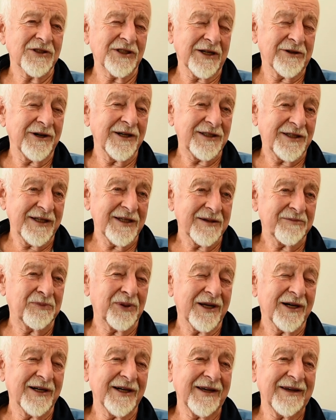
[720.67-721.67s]
So I did
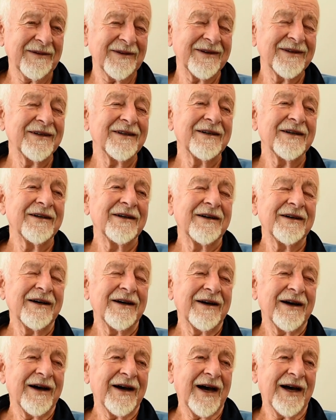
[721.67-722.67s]
apply
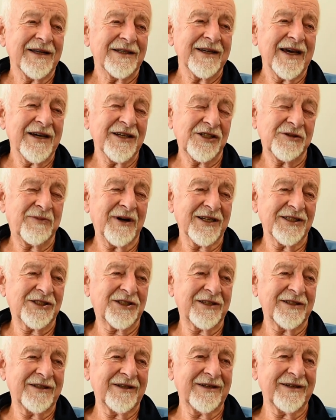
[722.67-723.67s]
at
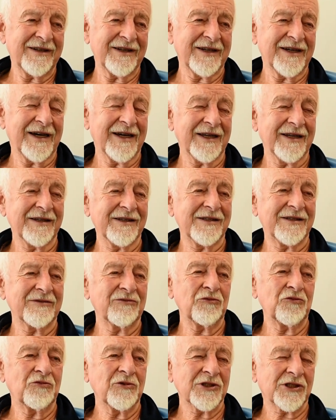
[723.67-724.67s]
Edgbaston and
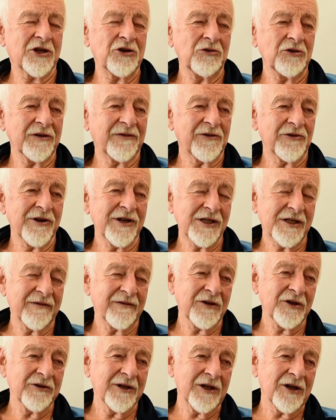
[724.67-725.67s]
was called for
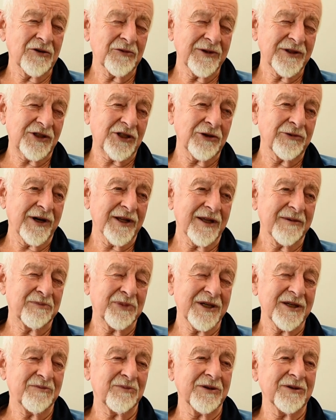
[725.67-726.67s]
interview along with two other
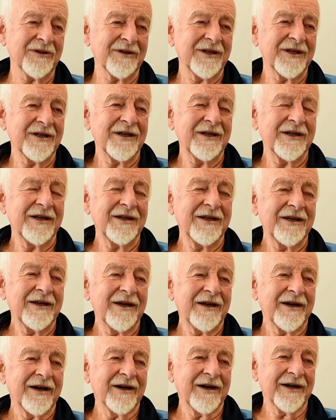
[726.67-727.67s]
people.
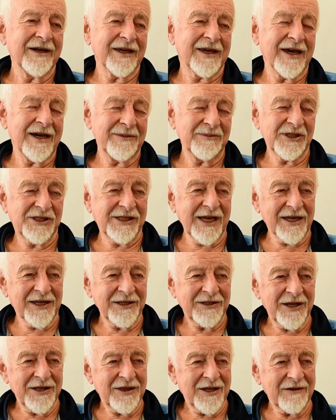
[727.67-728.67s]
I came
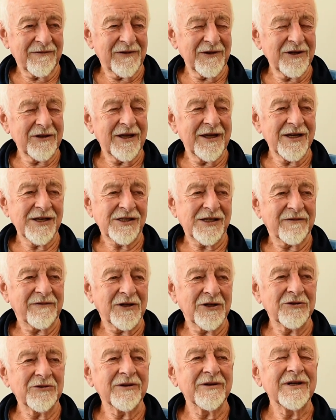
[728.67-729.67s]
second in the
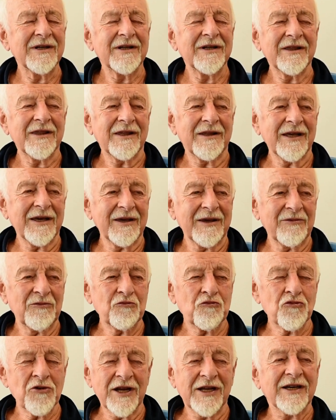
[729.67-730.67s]
interview, the
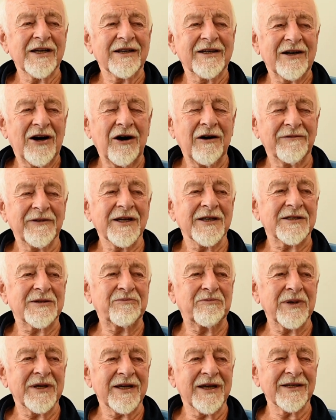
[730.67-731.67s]
winner of it
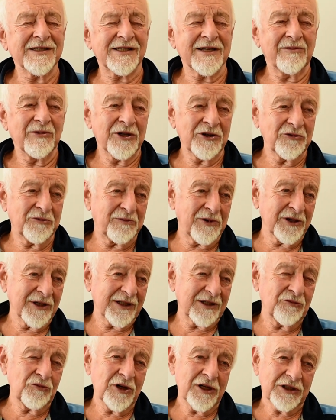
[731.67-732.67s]
being someone who
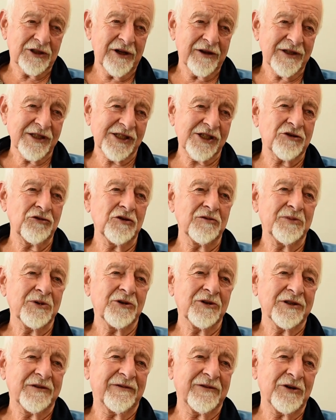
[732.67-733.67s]
worked on the school
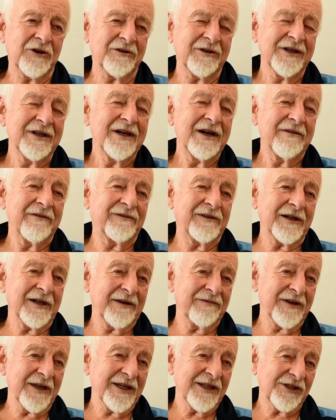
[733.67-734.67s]
board for
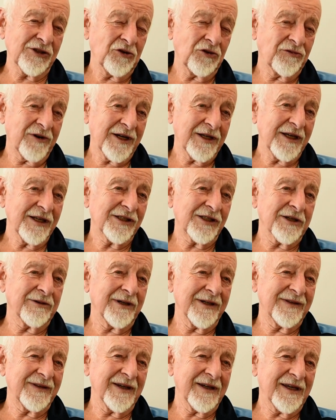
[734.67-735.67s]
5 years already, so
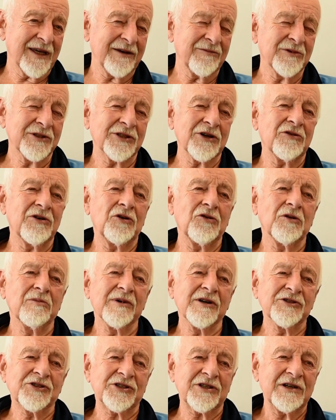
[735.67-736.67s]
I think he was
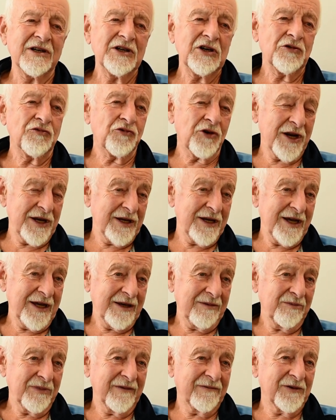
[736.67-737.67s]
almost written
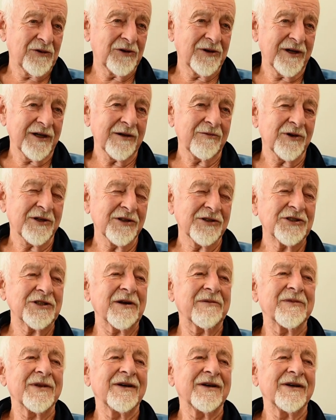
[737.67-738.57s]
in before I was.